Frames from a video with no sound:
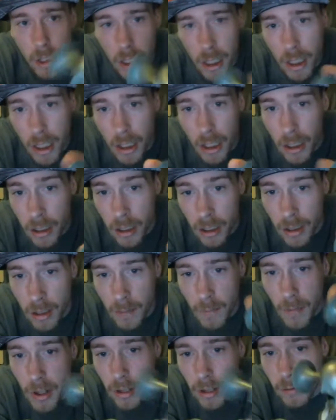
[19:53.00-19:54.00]
and the
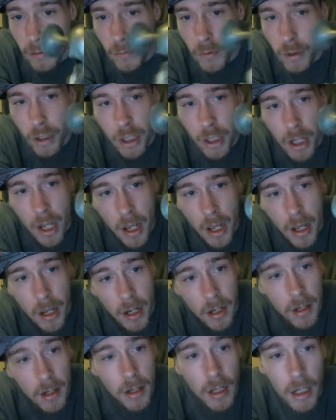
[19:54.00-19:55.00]
bells for his
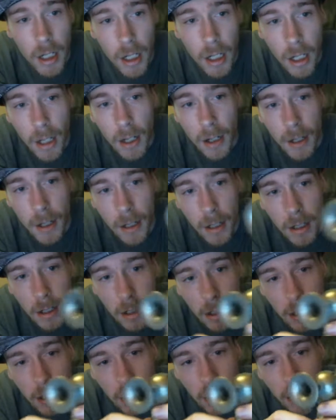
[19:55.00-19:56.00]
head.
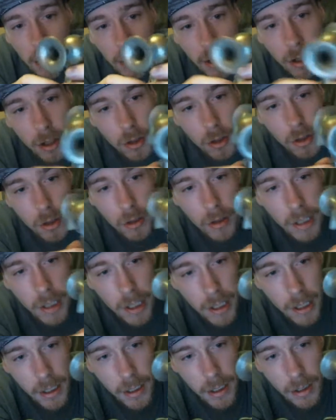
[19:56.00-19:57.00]
He also
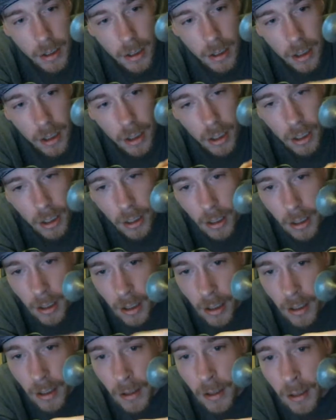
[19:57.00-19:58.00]
has
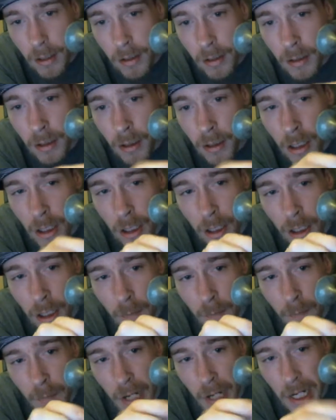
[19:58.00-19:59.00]
the
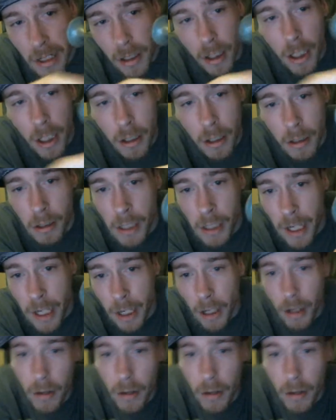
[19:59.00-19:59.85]
padlock hanging